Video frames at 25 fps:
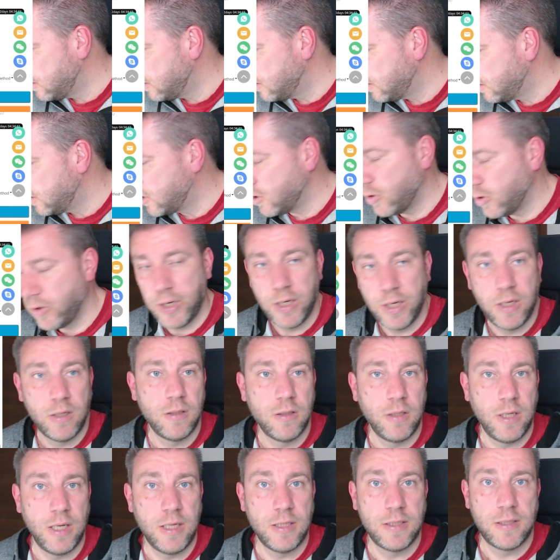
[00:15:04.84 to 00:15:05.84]
Sorry,
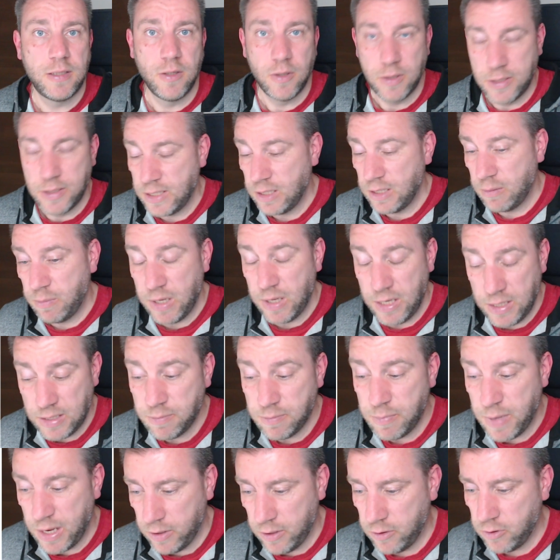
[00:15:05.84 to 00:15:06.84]
it's not Zigbee, it's
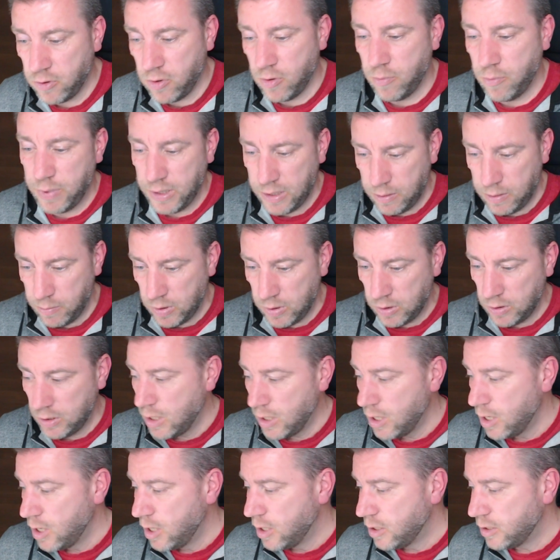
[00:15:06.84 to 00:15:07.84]
Matter compatible.
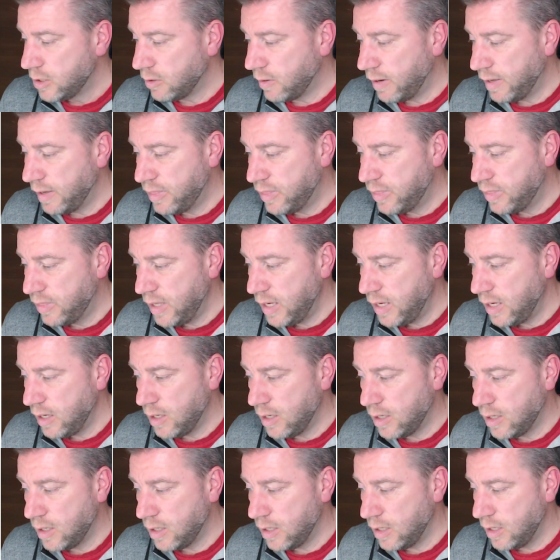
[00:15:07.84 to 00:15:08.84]
So I
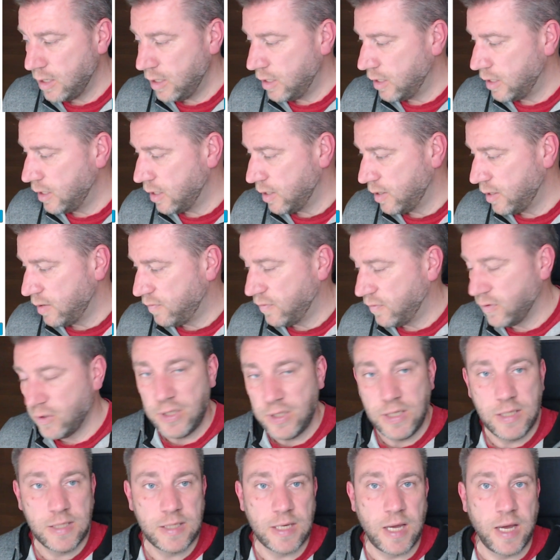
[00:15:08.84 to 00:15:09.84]
think for
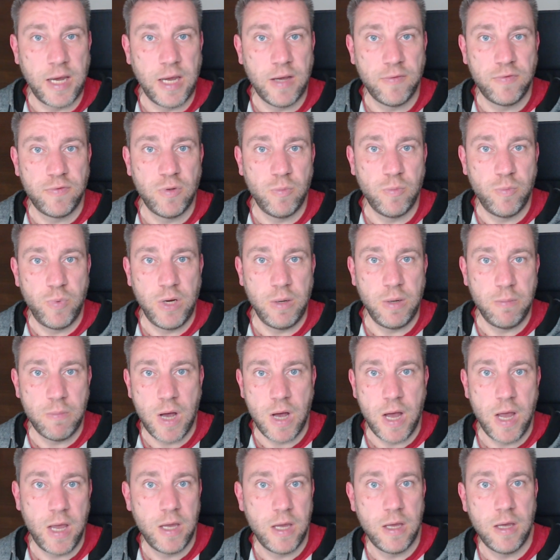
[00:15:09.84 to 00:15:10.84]
this I have to bring
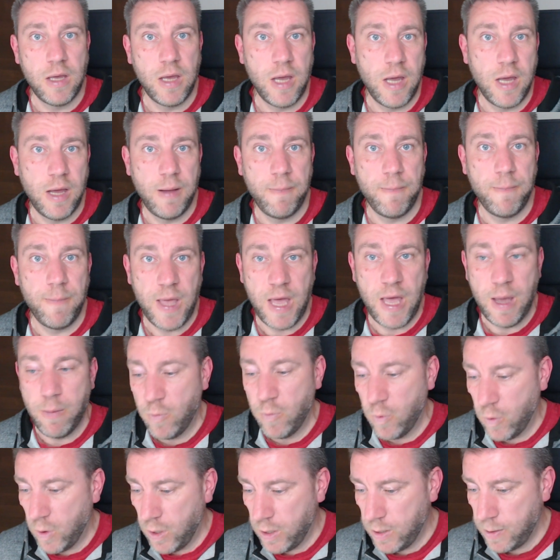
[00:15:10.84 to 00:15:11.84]
my
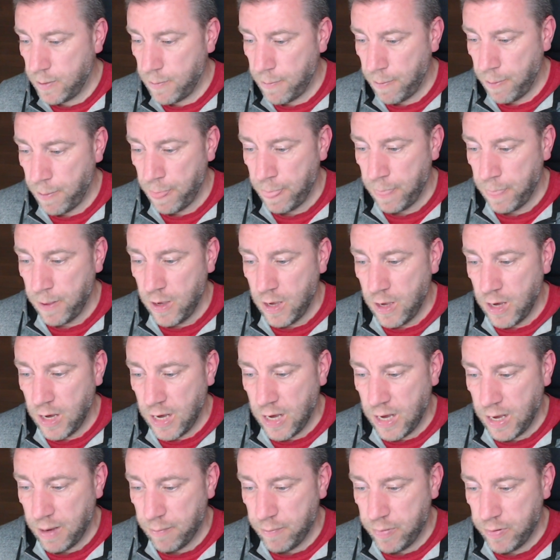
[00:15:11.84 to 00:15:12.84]
M1
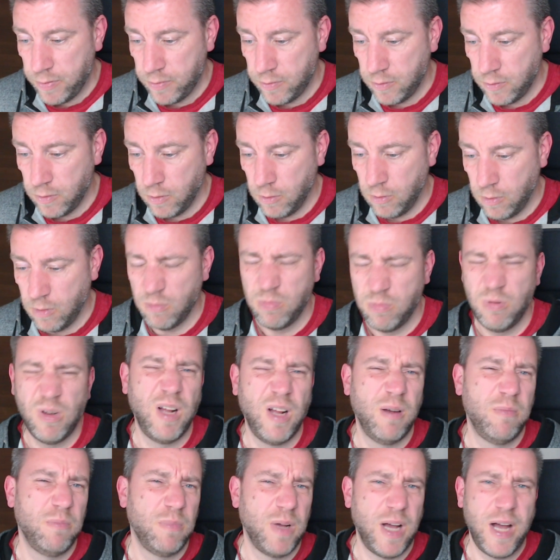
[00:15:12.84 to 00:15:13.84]
hub. Oh,
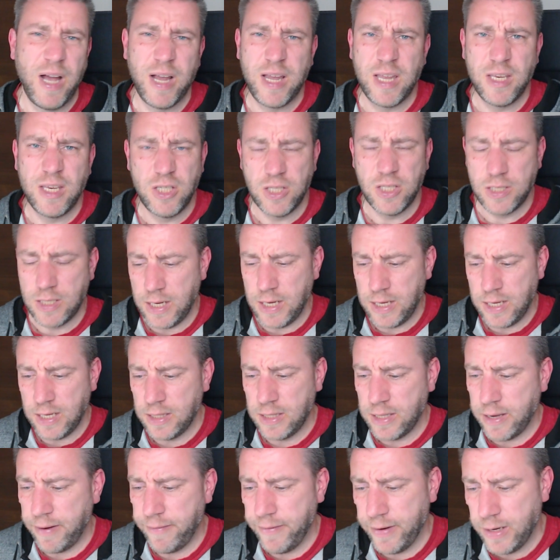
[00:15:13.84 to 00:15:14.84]
well, I can just link it
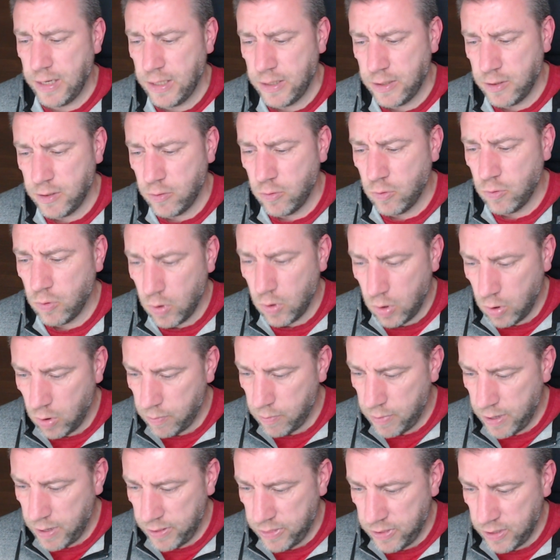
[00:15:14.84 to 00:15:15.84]
directly to Google Home.
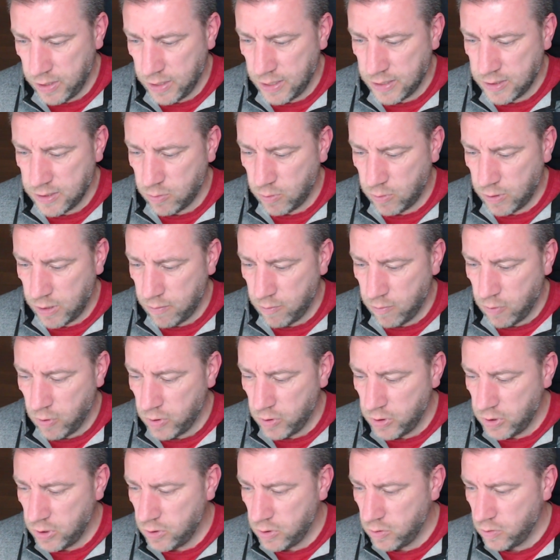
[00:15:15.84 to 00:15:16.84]
I think that's what I'm
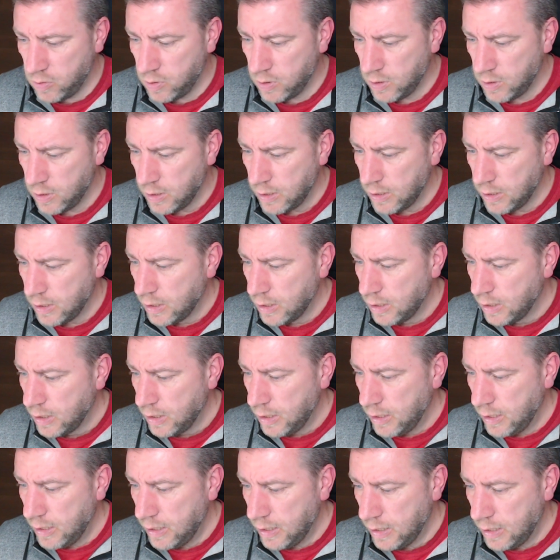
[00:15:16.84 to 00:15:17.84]
going to do.
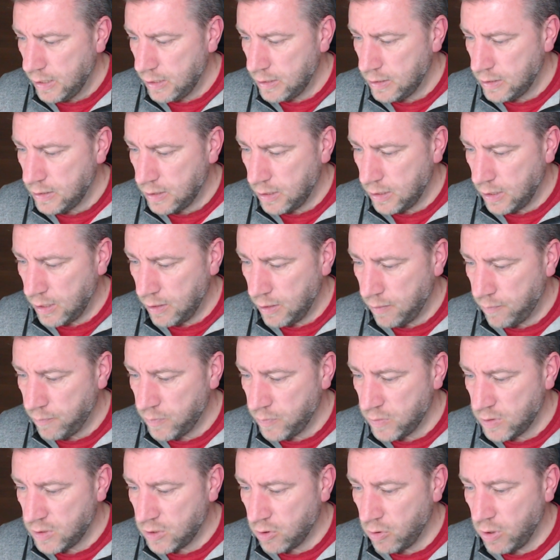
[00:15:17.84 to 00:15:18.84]

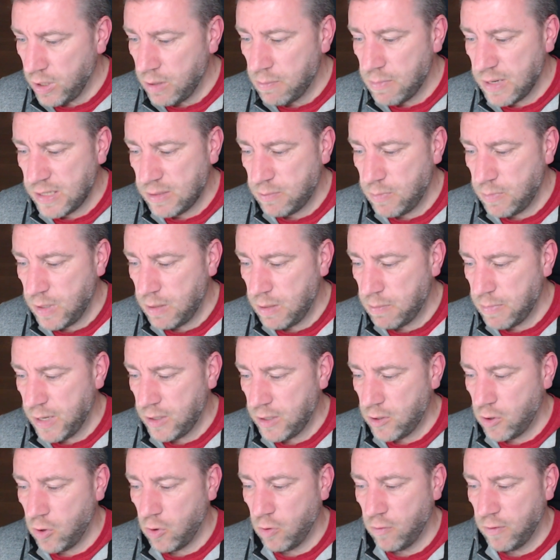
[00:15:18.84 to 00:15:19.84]
And so it must be
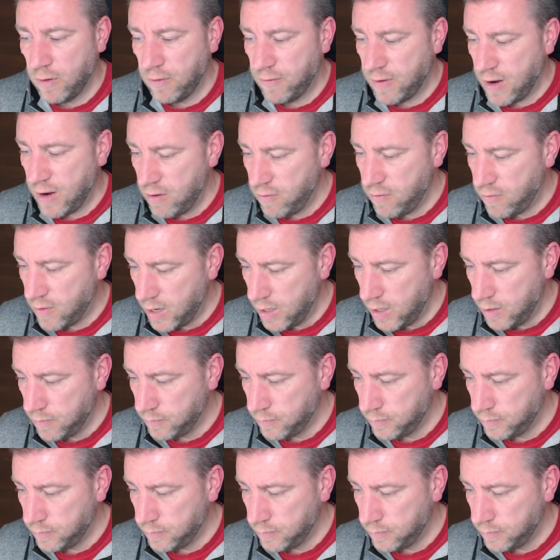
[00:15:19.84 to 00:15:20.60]
Matter over Wi-Fi.